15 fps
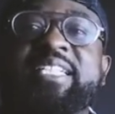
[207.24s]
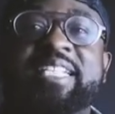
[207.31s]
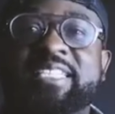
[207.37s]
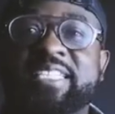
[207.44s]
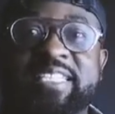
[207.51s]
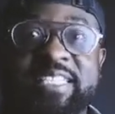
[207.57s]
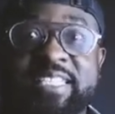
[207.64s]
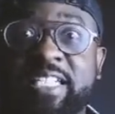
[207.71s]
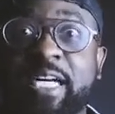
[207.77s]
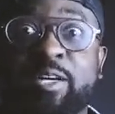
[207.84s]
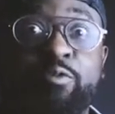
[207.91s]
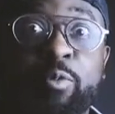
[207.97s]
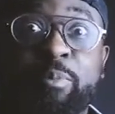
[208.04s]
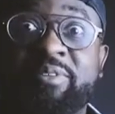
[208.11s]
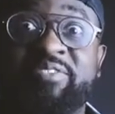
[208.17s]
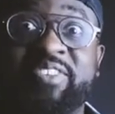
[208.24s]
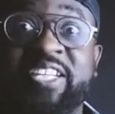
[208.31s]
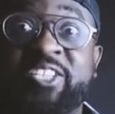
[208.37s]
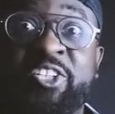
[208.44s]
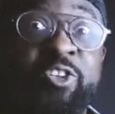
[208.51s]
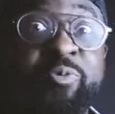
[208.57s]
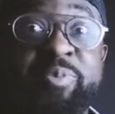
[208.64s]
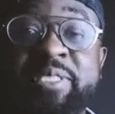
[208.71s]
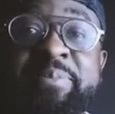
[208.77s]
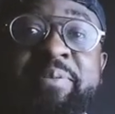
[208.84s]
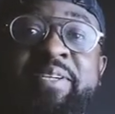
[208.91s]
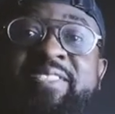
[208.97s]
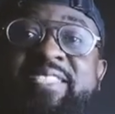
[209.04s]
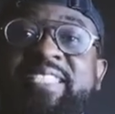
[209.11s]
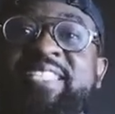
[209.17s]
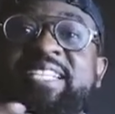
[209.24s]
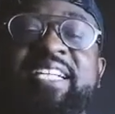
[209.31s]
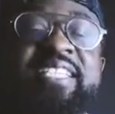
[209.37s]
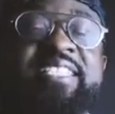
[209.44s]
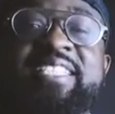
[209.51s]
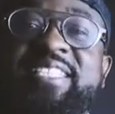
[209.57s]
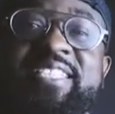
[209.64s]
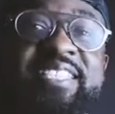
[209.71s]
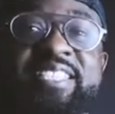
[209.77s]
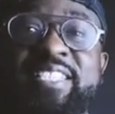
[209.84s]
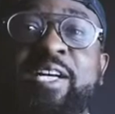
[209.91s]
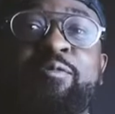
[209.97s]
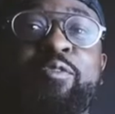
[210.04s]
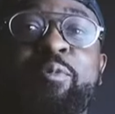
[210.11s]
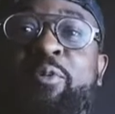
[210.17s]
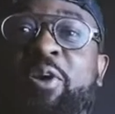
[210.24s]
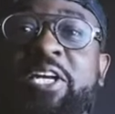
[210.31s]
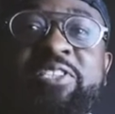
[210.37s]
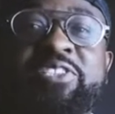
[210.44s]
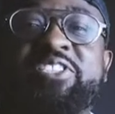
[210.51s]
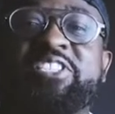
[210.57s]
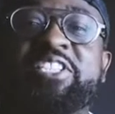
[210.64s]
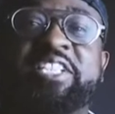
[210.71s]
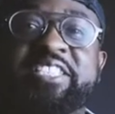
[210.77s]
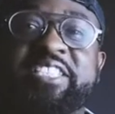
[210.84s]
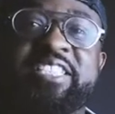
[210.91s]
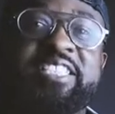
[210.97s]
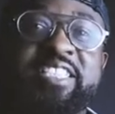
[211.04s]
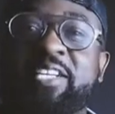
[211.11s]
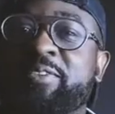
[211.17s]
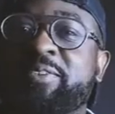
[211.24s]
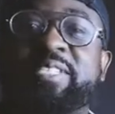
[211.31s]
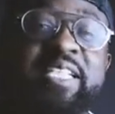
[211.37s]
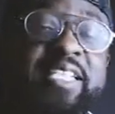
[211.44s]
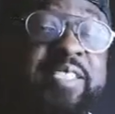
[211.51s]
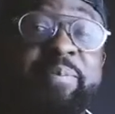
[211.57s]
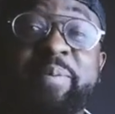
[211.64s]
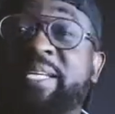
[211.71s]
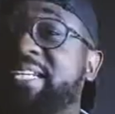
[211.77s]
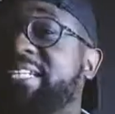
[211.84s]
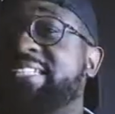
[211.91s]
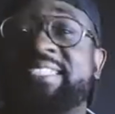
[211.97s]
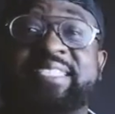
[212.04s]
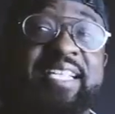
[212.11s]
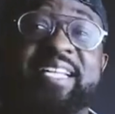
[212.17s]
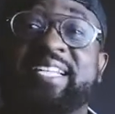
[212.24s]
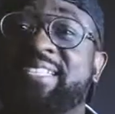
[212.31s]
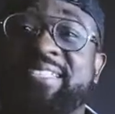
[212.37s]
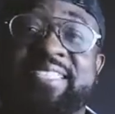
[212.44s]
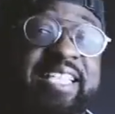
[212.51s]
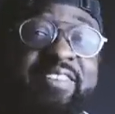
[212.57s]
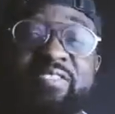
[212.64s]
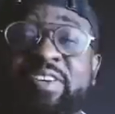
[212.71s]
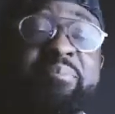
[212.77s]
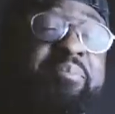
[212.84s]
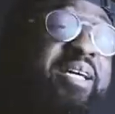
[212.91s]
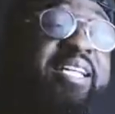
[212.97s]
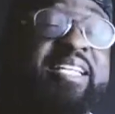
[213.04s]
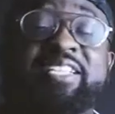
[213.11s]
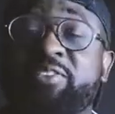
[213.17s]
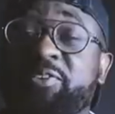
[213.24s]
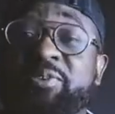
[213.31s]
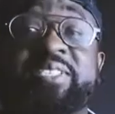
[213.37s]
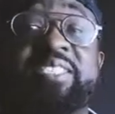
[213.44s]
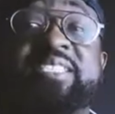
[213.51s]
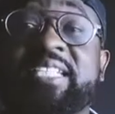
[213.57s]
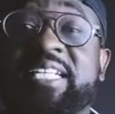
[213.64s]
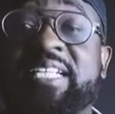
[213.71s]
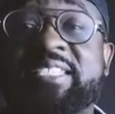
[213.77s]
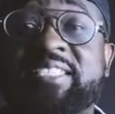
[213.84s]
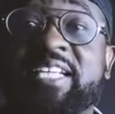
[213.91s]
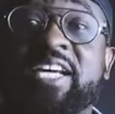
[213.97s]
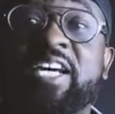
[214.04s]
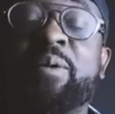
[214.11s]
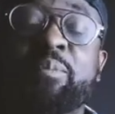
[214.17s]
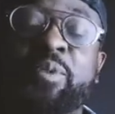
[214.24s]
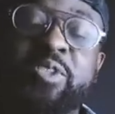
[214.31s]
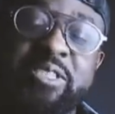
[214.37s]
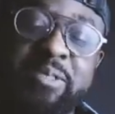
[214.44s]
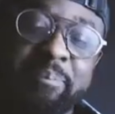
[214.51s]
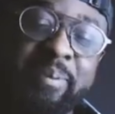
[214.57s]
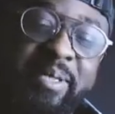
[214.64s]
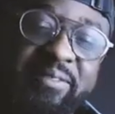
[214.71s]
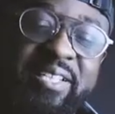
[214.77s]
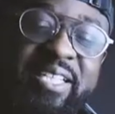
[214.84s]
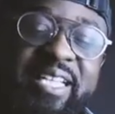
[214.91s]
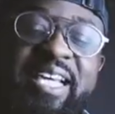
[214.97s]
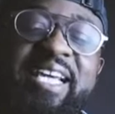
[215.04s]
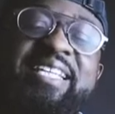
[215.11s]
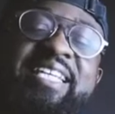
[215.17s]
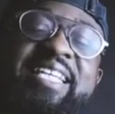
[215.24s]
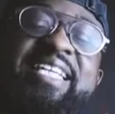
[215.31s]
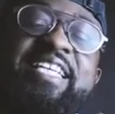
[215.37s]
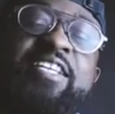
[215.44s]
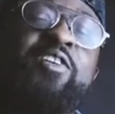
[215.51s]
doesn't just come from a vacuum. Prosperity doesn't just come from going to church, shouting, speaking in tongues, giving money and all these things. Prosperity, a key